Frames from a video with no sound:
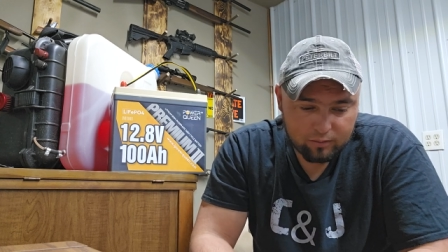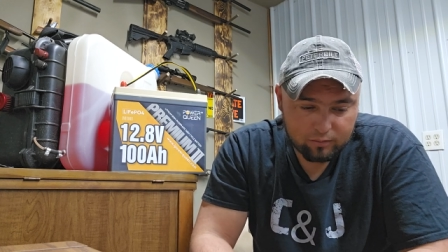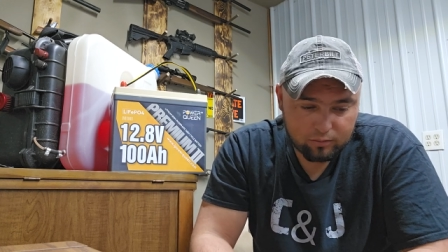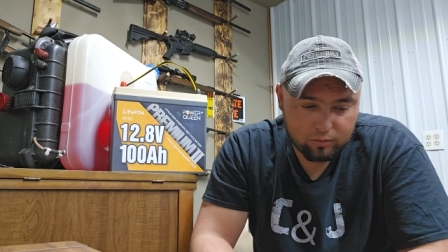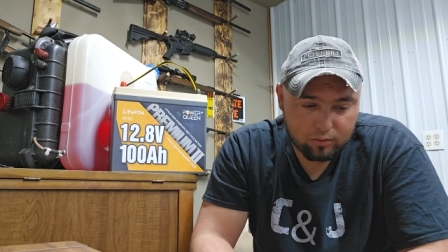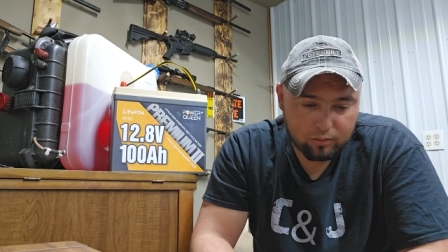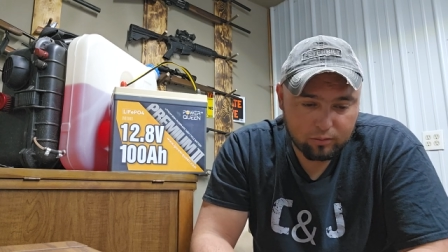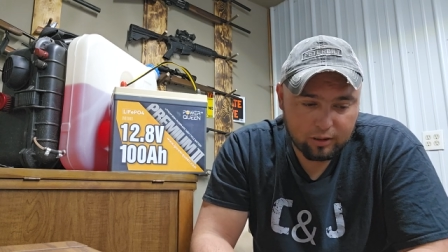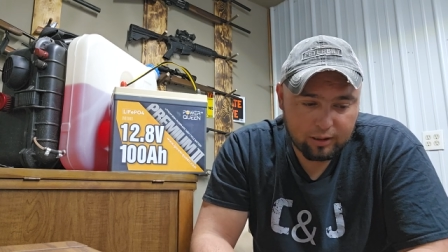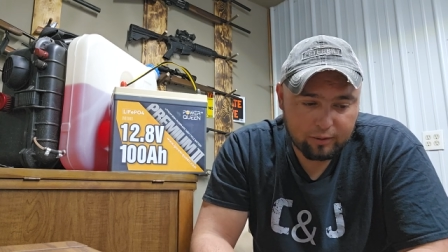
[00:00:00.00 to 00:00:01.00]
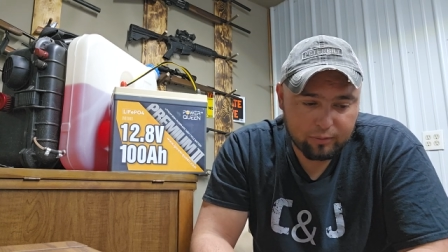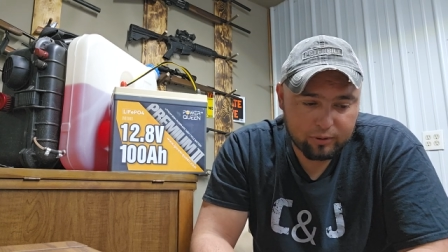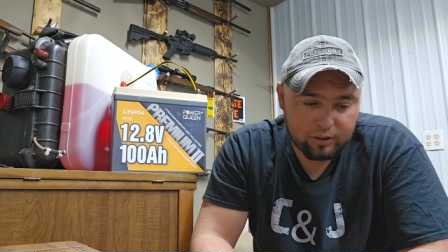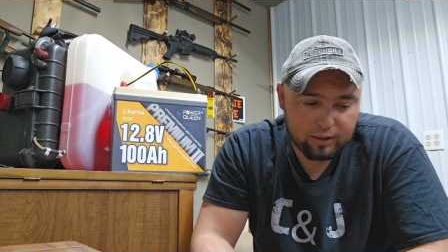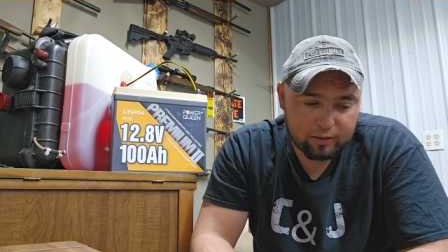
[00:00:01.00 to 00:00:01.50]
So I
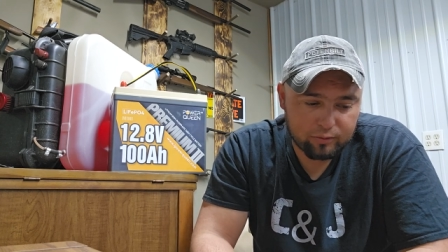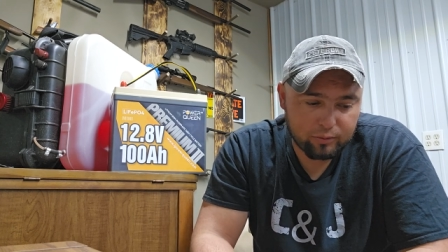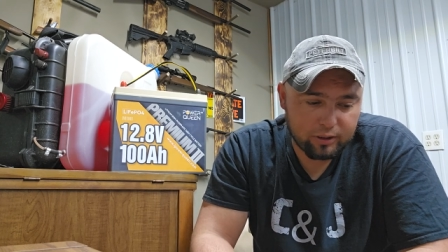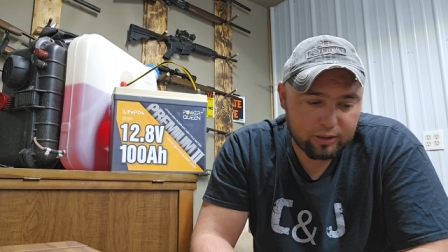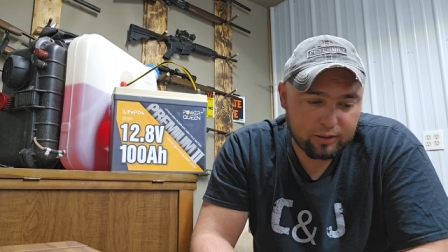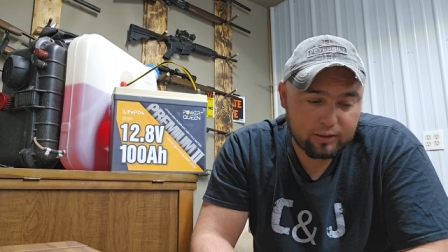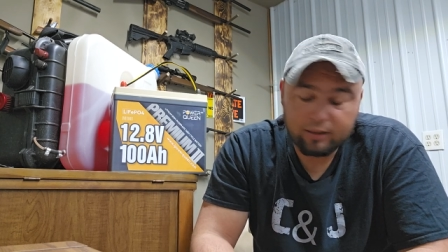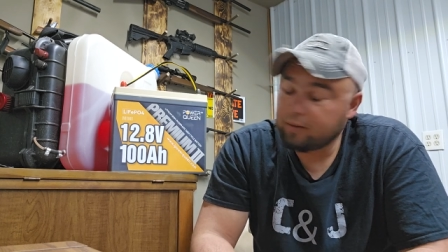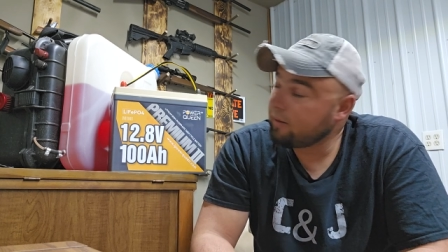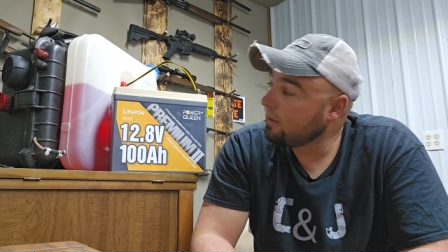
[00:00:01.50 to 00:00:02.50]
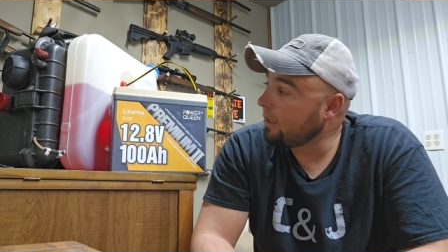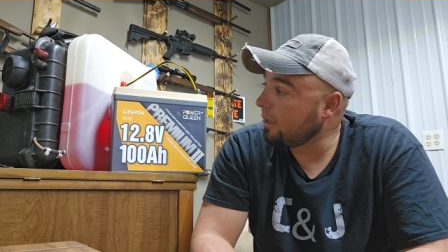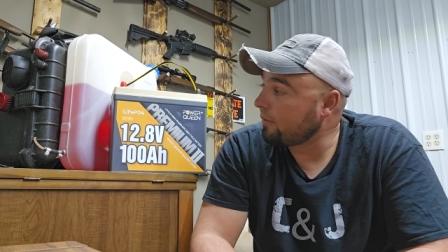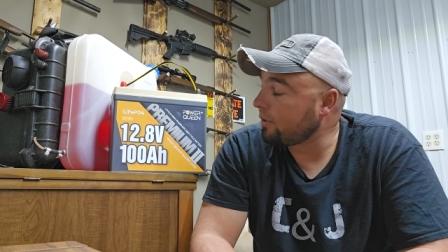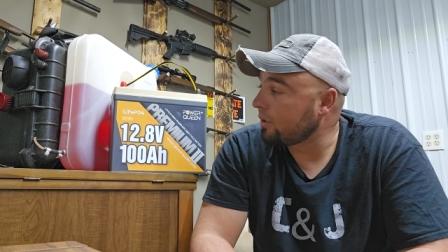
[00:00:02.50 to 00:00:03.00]
would guess we
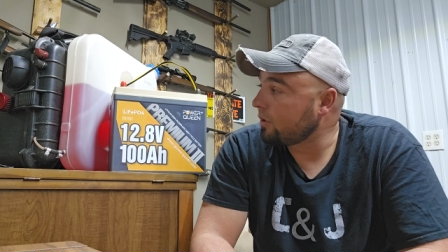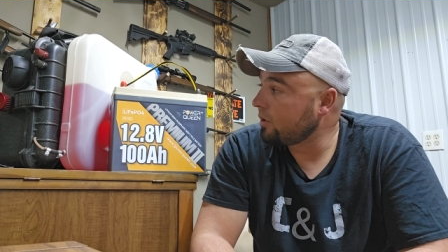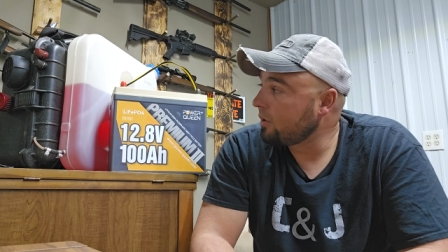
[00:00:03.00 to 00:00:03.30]
averaged